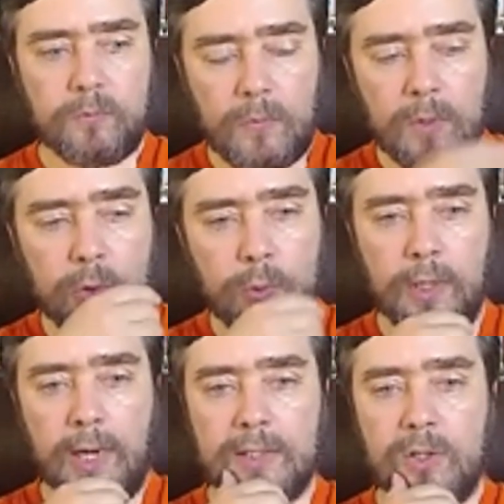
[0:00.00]
you
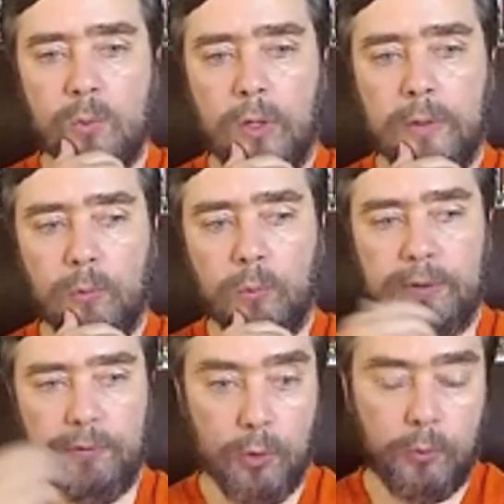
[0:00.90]
can ask,
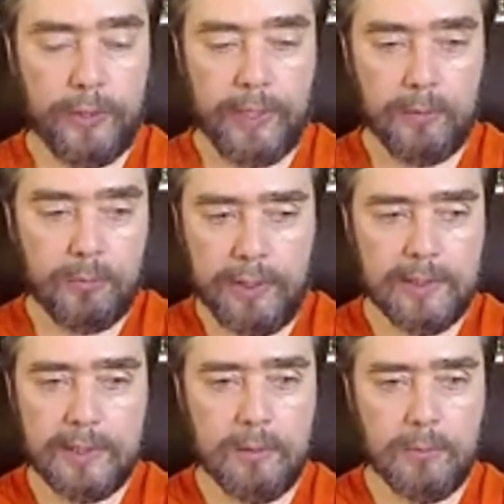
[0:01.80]
before we had
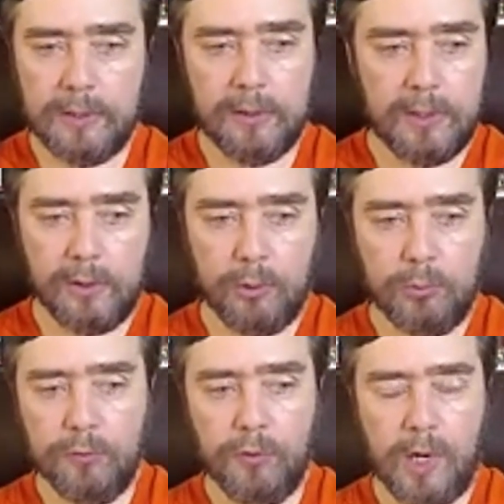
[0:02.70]
brains and muscles and could
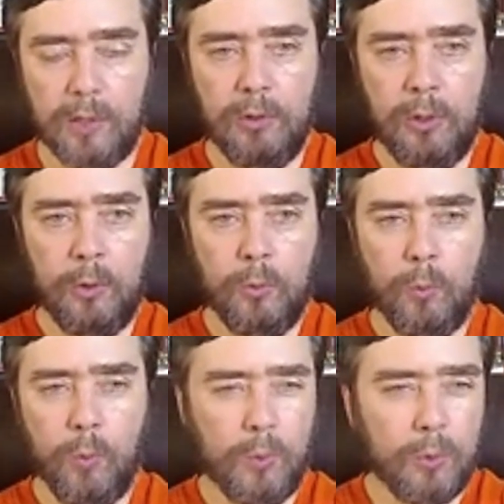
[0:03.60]
move around,
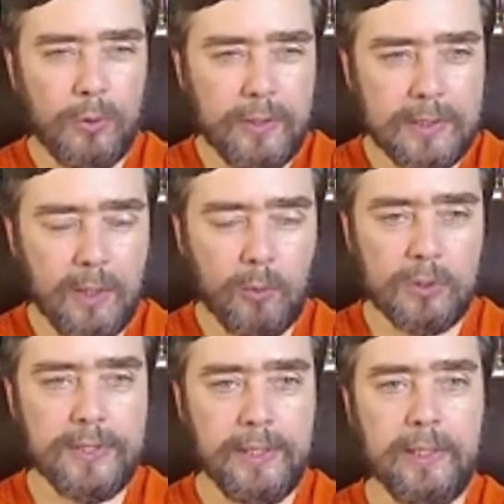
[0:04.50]
what were these
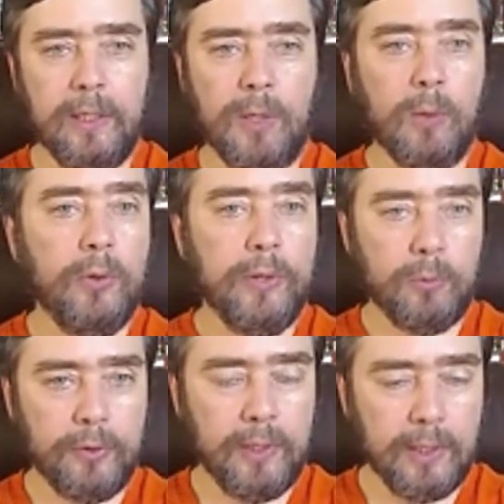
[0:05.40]
networks thinking about? Well, they
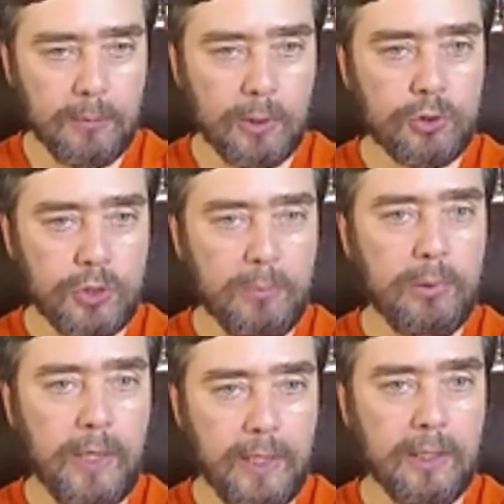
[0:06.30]
were thinking about shape
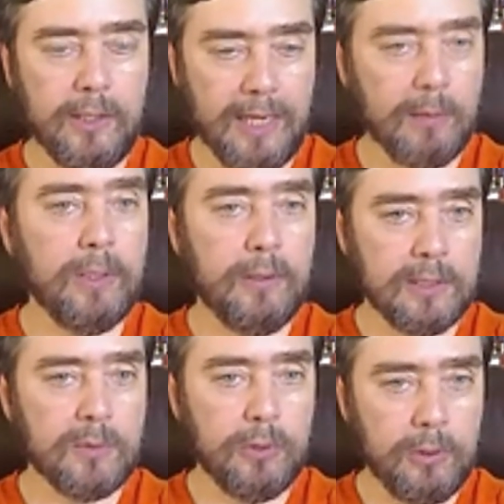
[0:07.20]
and anatomy.
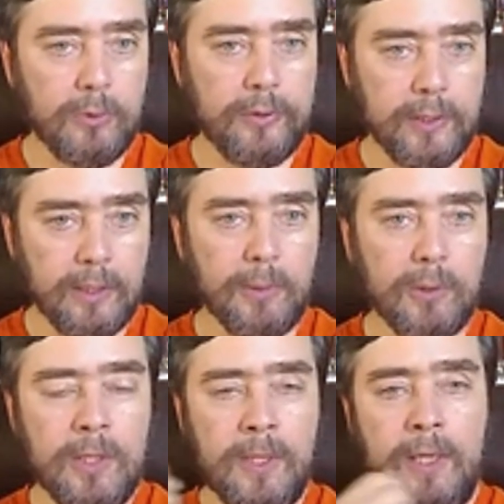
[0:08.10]
That's what they were thinking about.
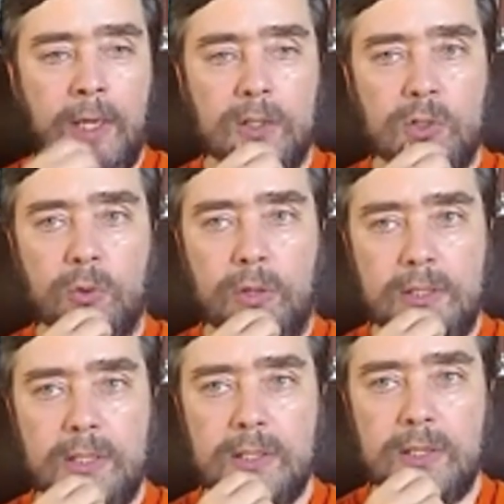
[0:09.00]
And so
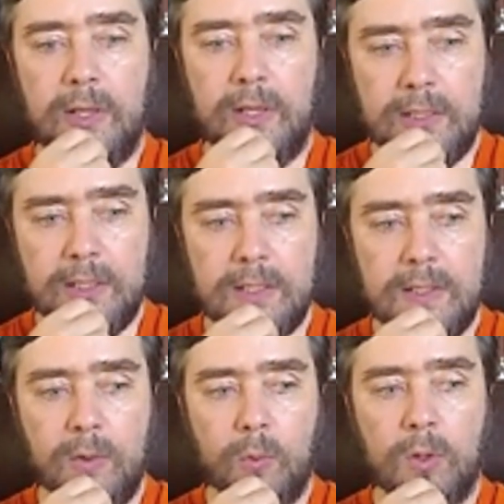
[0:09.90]
this is
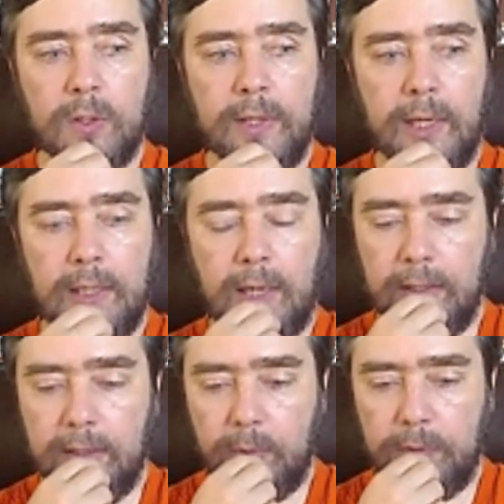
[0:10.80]
the work that
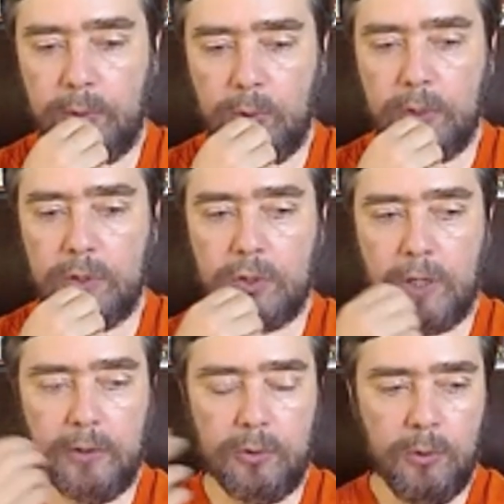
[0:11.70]
we've been doing, is
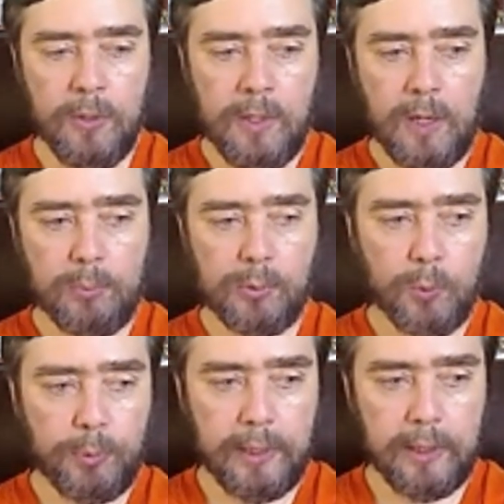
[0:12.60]
trying to
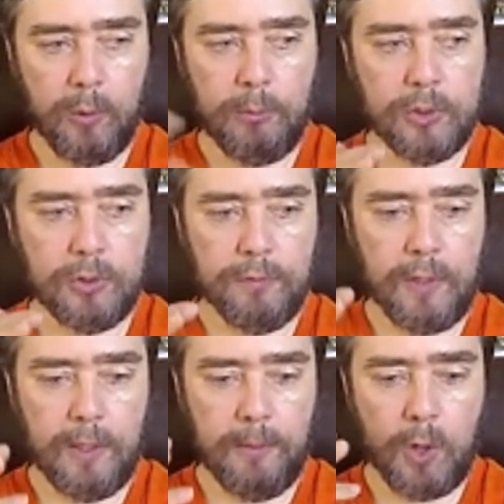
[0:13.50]
appropriate a whole bunch of
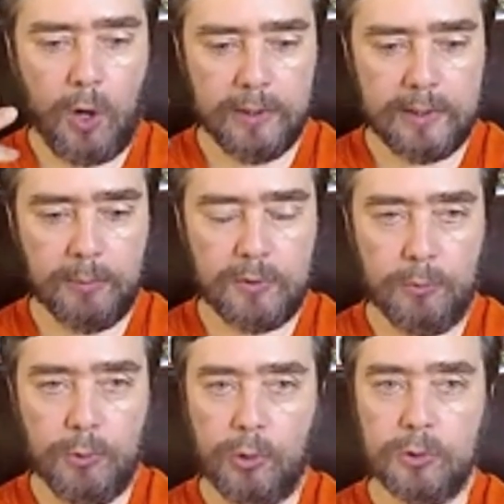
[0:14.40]
concepts
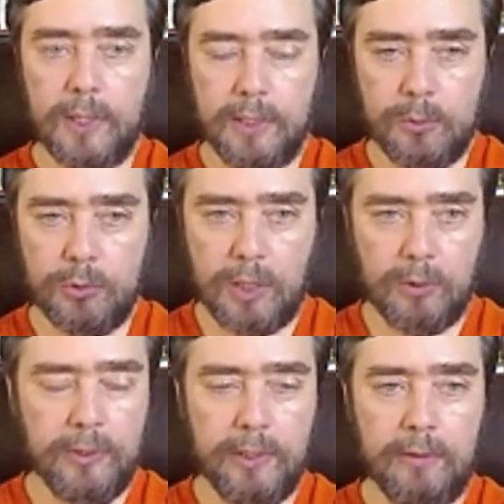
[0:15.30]
from neuroscience, which I
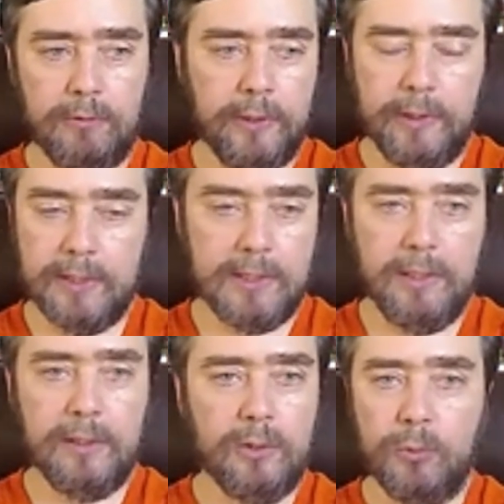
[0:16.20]
don't think really has
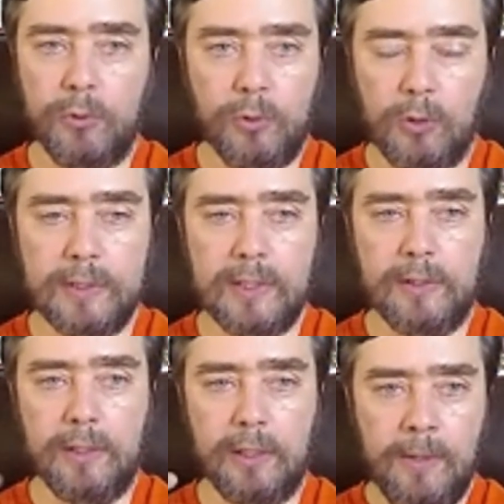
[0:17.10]
anything to do with neurons. I
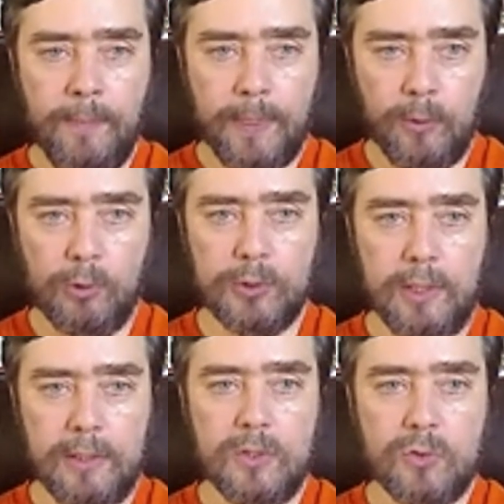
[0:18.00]
think
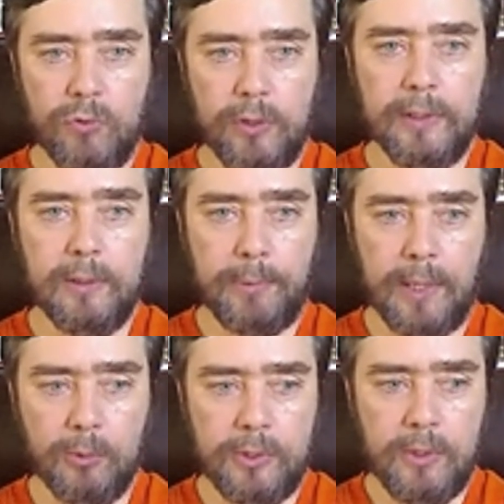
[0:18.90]
neuroscience is really
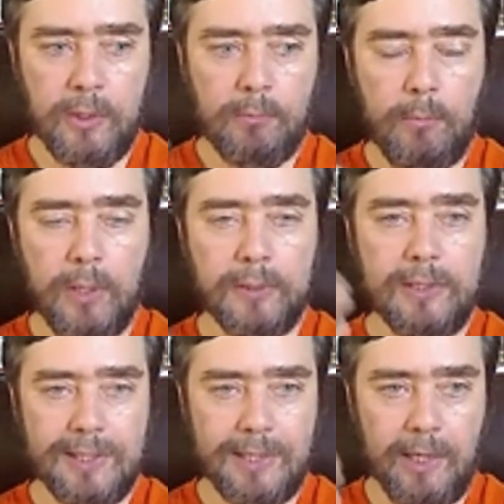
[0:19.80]
about
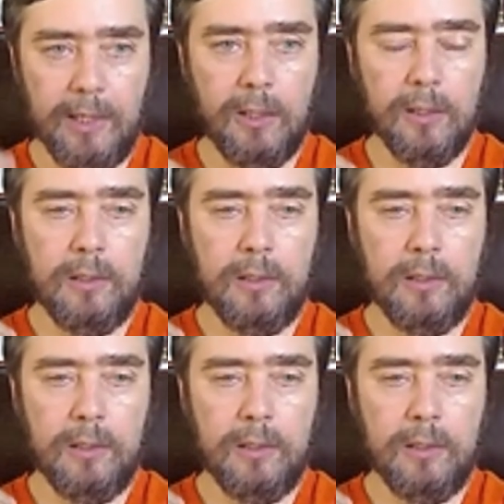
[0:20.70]
multi-scale